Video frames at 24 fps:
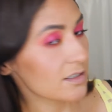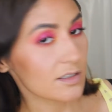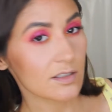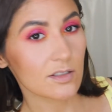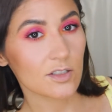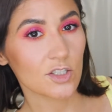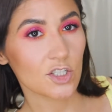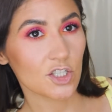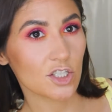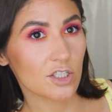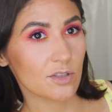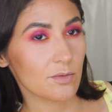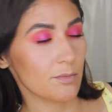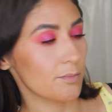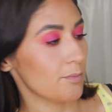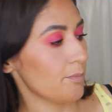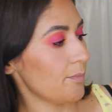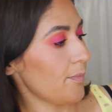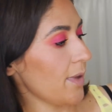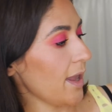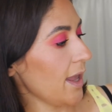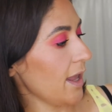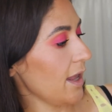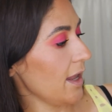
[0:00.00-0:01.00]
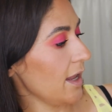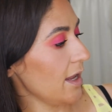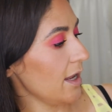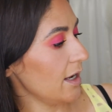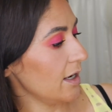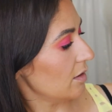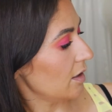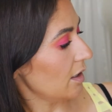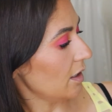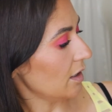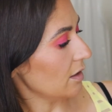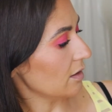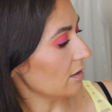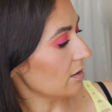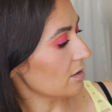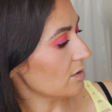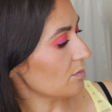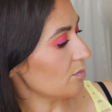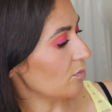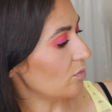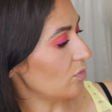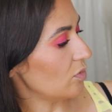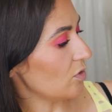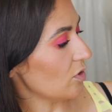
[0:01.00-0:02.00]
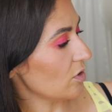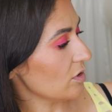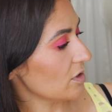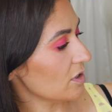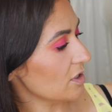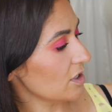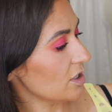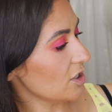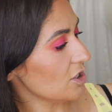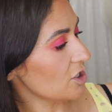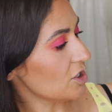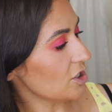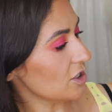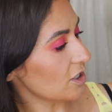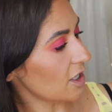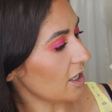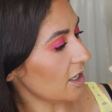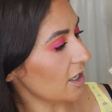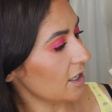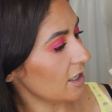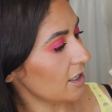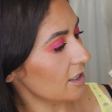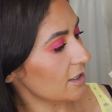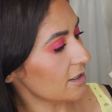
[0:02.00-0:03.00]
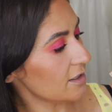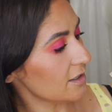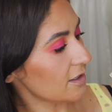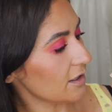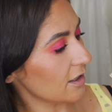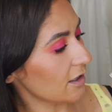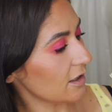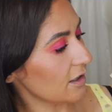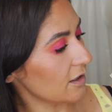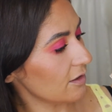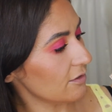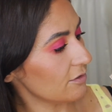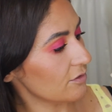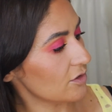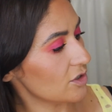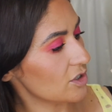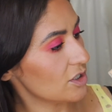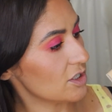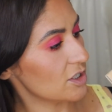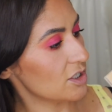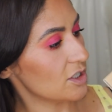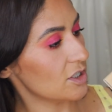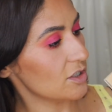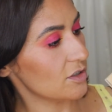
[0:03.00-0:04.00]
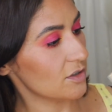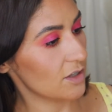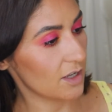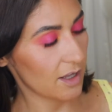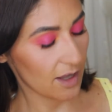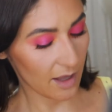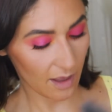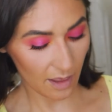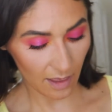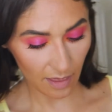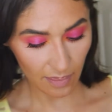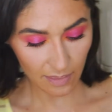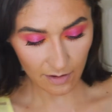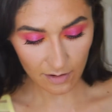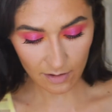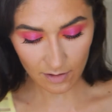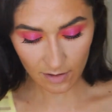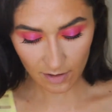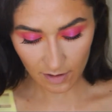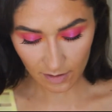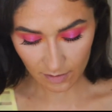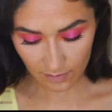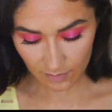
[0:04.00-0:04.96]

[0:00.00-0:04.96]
champagne and this bronzy shades kind of together.